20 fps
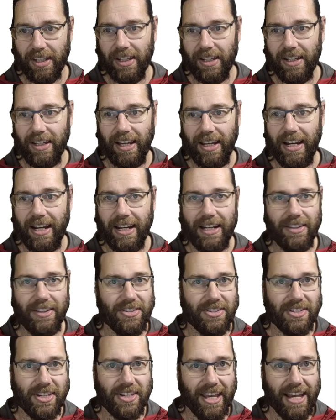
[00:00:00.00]
in this
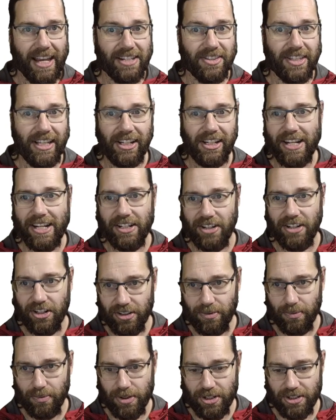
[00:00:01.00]
case, the Lite Edition,
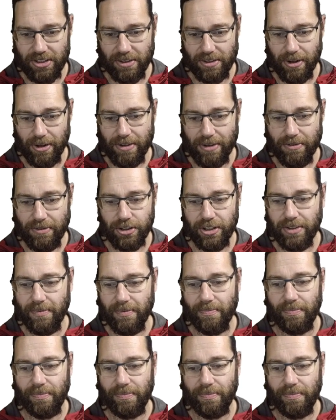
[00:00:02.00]
which is the free version.